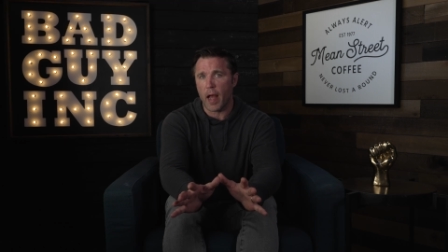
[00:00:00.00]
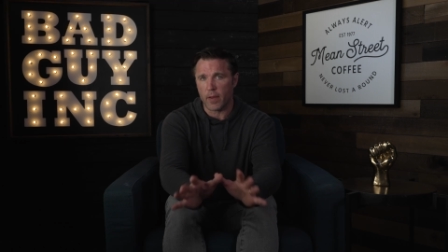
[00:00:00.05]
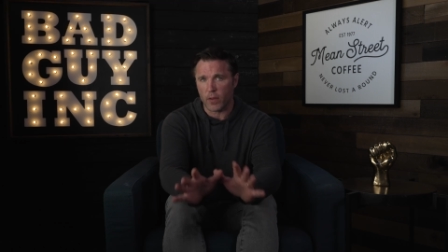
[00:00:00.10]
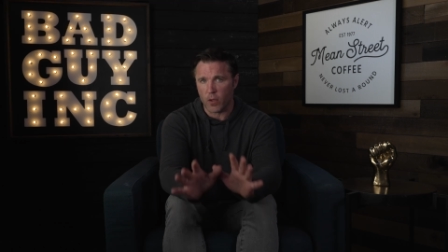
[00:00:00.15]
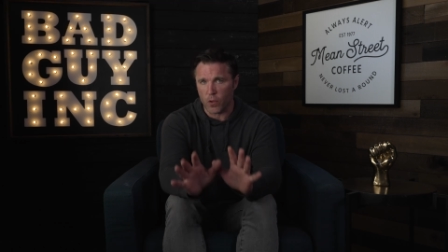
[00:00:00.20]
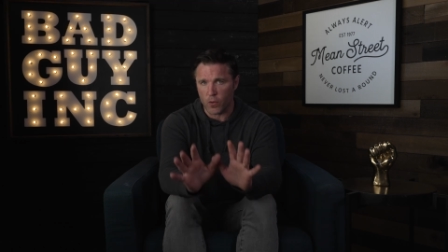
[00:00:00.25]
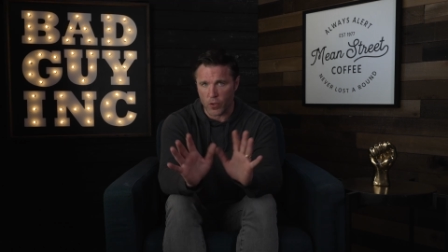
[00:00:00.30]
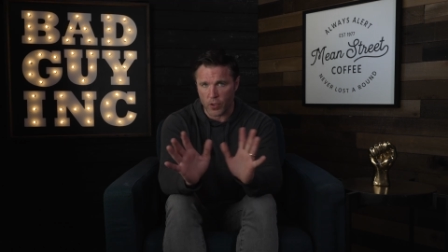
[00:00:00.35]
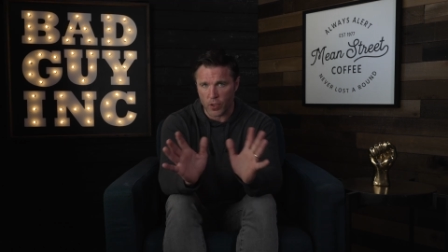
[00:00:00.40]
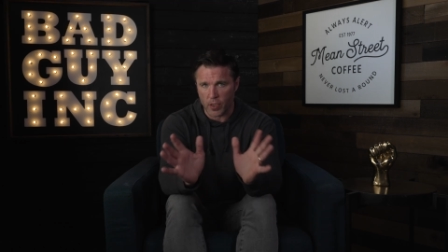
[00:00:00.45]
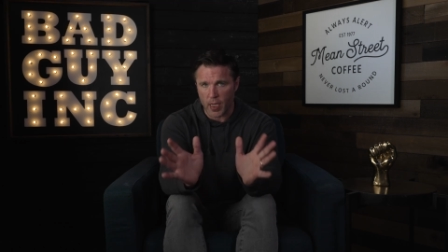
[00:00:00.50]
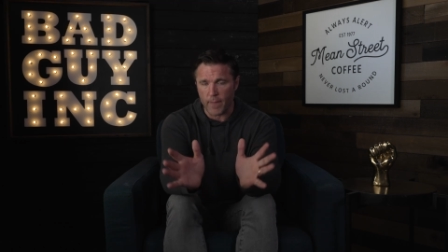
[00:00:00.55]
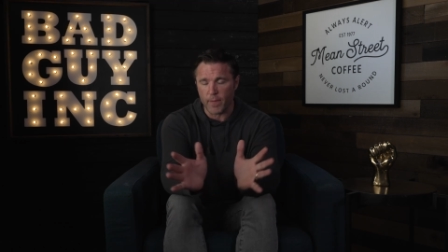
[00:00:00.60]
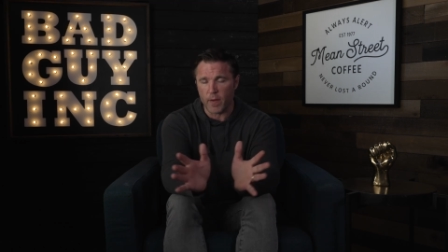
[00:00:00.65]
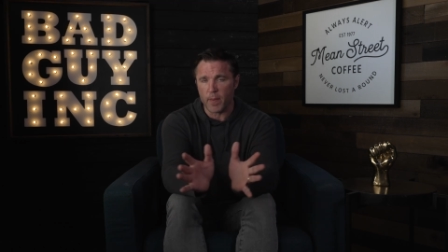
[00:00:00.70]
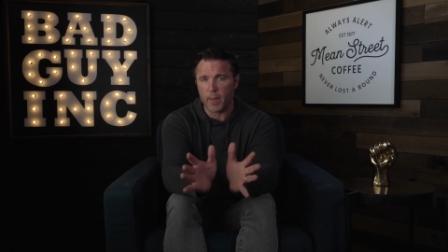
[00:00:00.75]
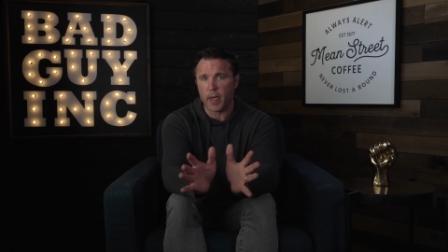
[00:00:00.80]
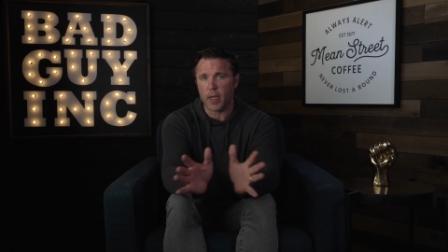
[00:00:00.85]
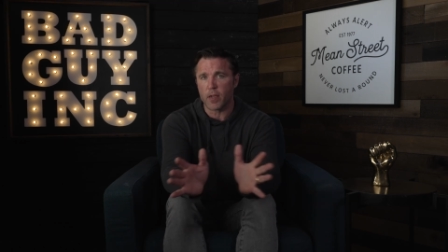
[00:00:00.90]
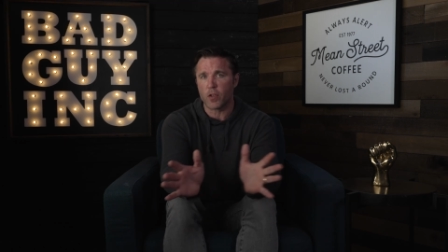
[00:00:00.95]
at those
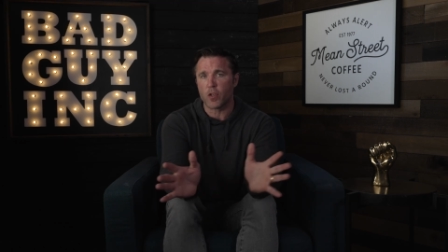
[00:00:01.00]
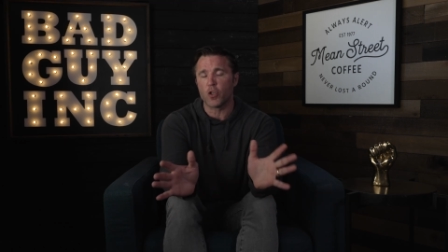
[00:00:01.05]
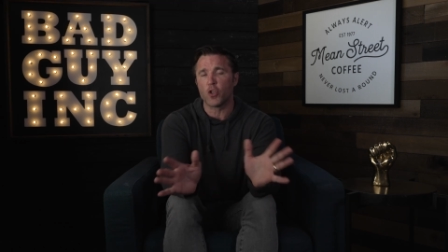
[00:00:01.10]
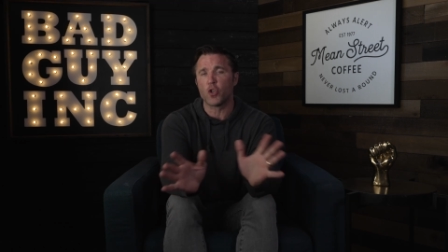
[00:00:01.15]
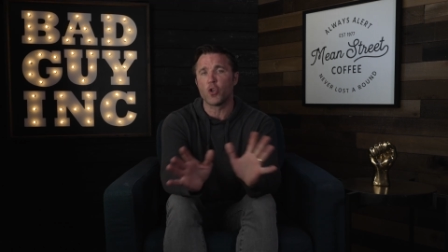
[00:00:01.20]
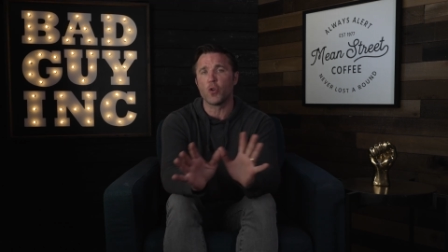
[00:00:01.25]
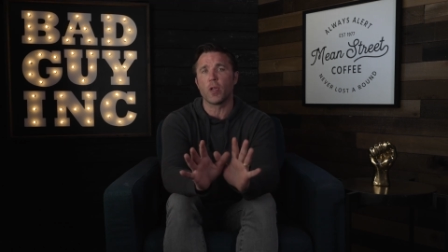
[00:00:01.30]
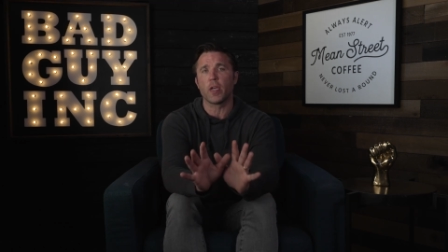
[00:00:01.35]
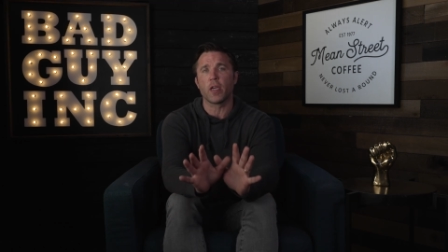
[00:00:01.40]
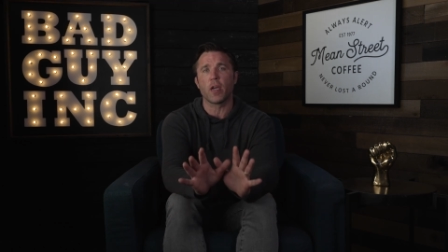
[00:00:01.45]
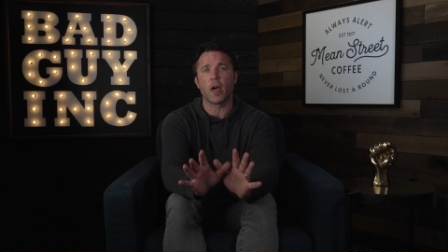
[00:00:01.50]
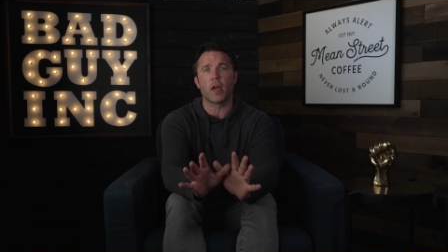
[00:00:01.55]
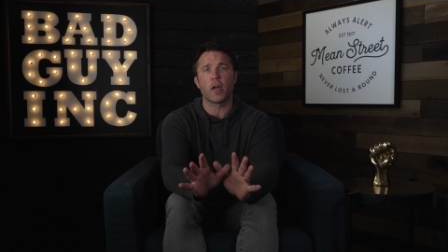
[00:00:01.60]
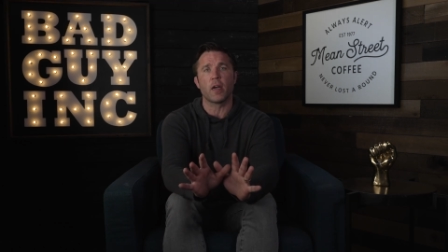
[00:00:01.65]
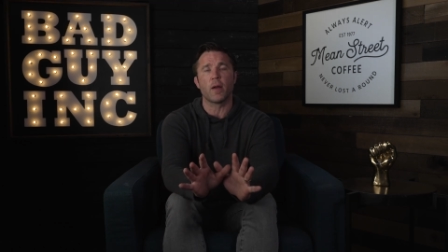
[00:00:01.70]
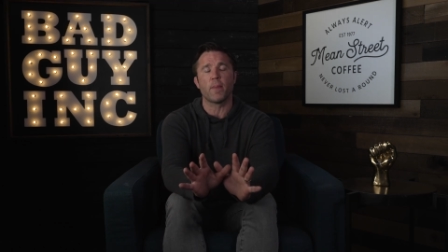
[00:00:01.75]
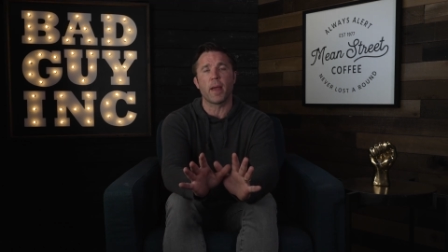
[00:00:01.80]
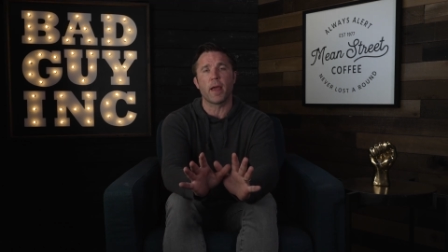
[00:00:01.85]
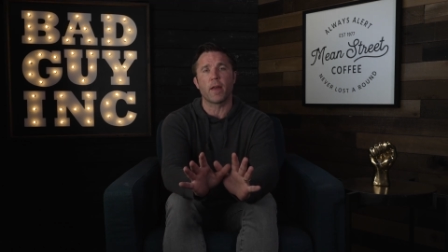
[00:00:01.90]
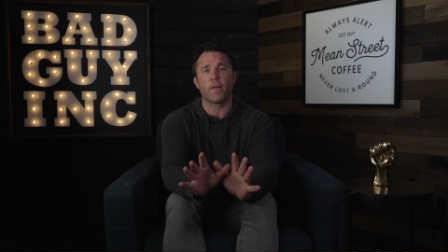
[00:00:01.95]
7 minutes that Juliana
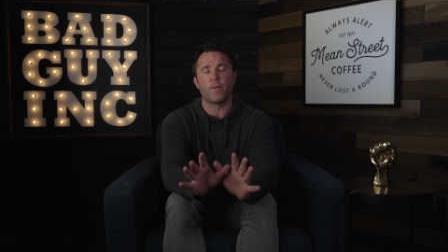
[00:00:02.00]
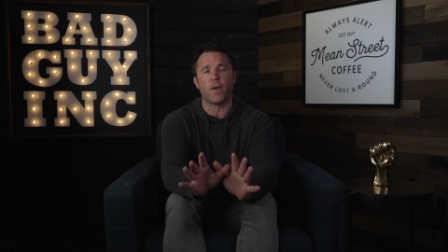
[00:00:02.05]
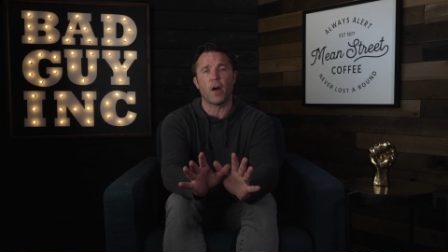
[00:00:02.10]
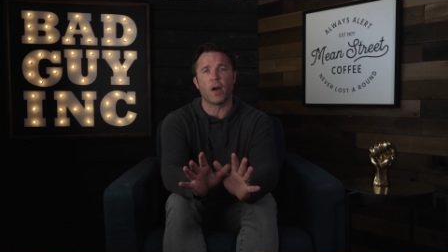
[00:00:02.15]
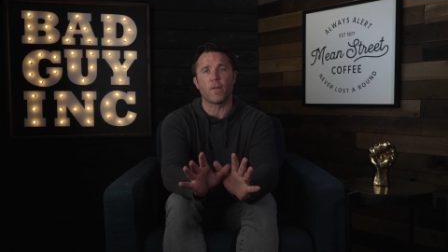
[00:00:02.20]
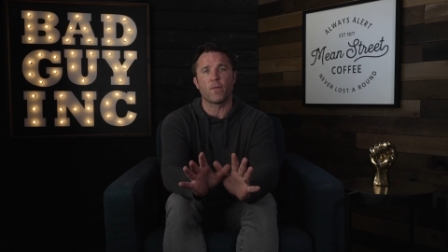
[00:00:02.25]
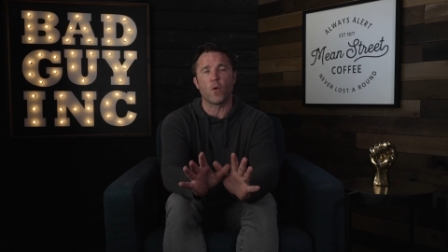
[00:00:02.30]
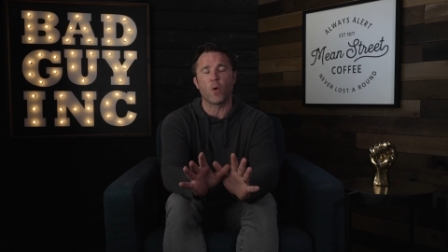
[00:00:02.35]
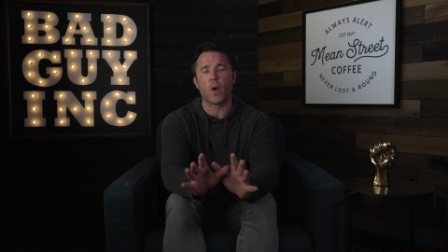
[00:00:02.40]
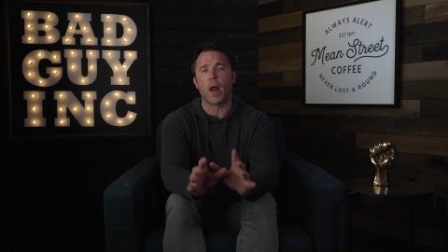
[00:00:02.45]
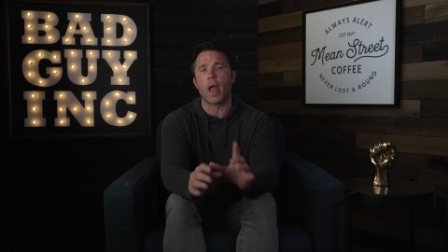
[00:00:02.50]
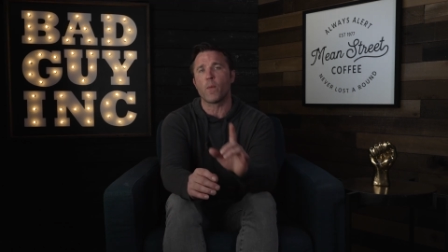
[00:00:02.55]
and Amanda fought for,